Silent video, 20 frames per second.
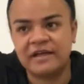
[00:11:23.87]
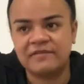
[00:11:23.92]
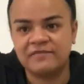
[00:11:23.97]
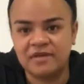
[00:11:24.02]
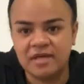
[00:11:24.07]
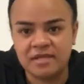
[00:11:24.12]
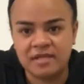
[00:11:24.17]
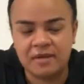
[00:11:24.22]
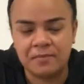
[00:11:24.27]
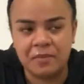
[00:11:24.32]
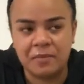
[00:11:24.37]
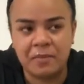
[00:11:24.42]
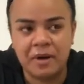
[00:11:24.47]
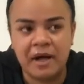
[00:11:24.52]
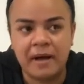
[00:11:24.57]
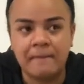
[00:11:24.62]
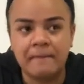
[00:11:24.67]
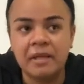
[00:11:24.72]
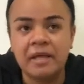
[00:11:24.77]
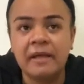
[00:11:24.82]
Yes, I'm a
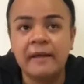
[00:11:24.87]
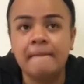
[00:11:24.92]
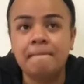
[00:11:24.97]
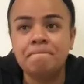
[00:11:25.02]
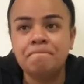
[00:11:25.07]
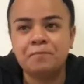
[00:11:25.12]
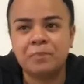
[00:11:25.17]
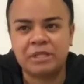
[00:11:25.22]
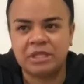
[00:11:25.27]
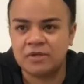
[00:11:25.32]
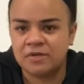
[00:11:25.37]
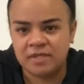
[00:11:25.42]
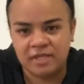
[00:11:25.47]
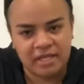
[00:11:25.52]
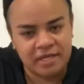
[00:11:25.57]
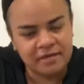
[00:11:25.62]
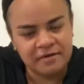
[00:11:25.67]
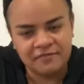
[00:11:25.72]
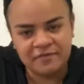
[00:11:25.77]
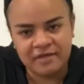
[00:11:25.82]
mom, but there's a lot
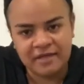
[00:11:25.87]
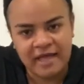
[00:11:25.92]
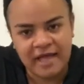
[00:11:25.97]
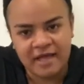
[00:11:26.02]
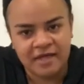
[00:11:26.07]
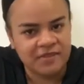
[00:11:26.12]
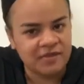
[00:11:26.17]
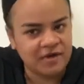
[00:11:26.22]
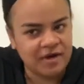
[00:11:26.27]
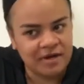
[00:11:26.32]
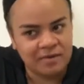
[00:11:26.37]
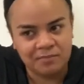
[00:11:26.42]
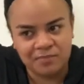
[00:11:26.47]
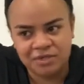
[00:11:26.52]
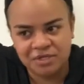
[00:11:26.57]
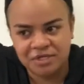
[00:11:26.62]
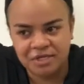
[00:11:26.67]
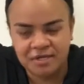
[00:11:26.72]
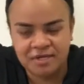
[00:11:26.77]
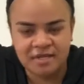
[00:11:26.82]
of other
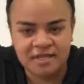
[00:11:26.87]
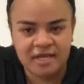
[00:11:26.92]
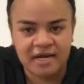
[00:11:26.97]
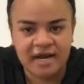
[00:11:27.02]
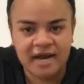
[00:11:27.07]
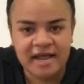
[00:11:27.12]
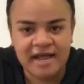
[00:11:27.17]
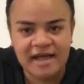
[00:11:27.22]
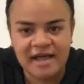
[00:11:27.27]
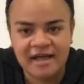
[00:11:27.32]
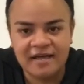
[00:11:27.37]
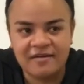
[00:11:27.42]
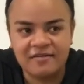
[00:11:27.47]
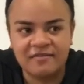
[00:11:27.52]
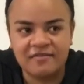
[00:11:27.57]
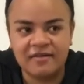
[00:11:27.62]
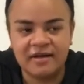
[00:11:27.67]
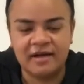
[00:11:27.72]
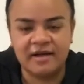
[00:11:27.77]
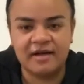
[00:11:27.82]
ambitions that I have,
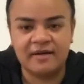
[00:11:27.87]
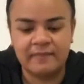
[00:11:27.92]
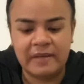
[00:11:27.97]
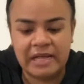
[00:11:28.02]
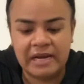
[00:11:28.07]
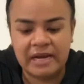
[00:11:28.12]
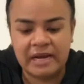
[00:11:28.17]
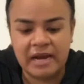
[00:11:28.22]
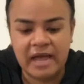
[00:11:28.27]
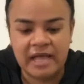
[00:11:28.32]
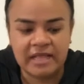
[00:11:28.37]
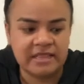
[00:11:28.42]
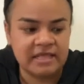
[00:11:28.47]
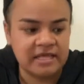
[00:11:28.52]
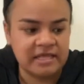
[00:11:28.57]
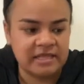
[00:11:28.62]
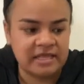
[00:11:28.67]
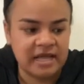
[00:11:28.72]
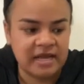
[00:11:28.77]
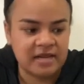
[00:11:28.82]
and I think
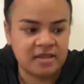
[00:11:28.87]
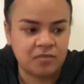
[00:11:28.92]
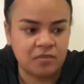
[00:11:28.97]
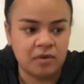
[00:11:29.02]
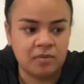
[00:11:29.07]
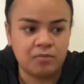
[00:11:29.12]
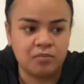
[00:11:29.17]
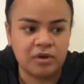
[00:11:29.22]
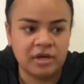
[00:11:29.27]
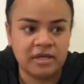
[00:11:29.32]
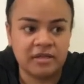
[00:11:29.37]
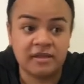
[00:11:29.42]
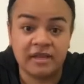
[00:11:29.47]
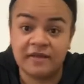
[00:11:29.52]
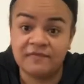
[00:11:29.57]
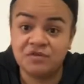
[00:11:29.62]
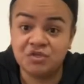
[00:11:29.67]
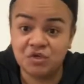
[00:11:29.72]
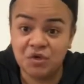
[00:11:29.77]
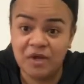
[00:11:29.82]
that's what brings life
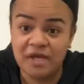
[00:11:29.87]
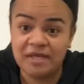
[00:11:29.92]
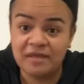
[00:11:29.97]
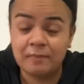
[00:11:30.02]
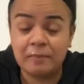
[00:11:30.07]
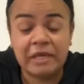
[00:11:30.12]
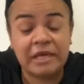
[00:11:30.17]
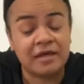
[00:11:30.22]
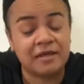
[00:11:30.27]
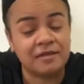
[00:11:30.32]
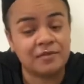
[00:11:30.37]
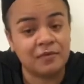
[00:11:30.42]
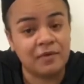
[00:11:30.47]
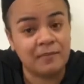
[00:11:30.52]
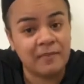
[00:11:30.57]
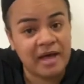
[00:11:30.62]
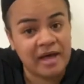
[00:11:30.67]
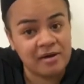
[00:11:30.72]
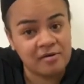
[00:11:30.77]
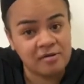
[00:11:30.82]
joy, because what
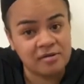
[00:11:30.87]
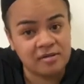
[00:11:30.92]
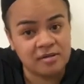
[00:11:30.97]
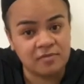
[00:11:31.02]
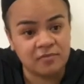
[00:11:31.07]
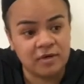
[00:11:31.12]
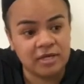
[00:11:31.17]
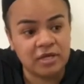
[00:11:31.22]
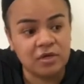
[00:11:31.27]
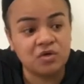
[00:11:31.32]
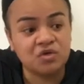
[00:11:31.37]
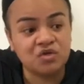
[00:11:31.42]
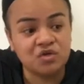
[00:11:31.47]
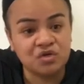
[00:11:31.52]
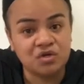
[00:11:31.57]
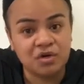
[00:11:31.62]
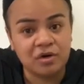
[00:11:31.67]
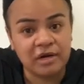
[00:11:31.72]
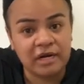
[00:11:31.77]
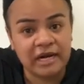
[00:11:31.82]
matters is what you do
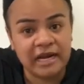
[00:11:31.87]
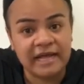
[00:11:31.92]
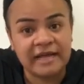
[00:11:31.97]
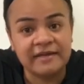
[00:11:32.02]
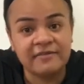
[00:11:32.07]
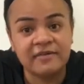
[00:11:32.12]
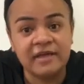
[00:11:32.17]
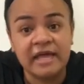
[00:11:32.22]
during life,